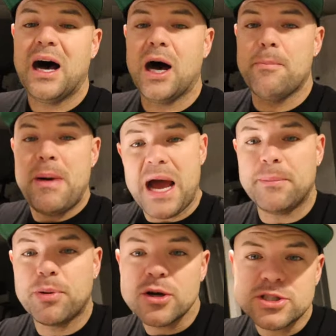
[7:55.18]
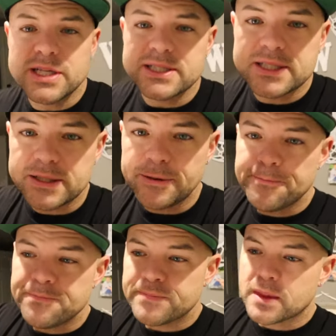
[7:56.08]
a bad purchase?
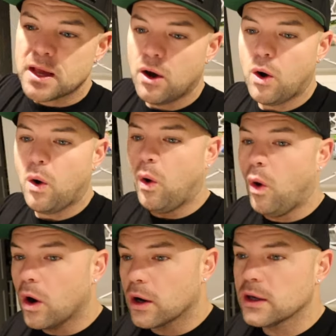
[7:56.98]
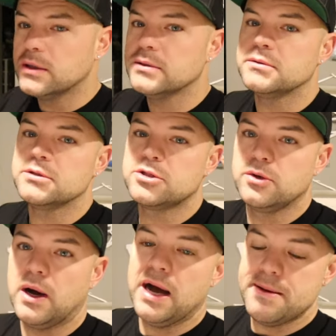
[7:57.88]
Or
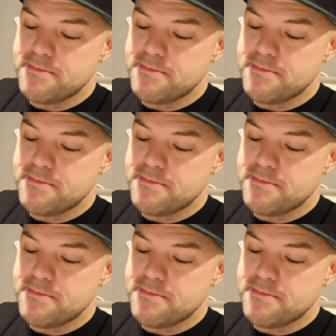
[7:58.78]
do I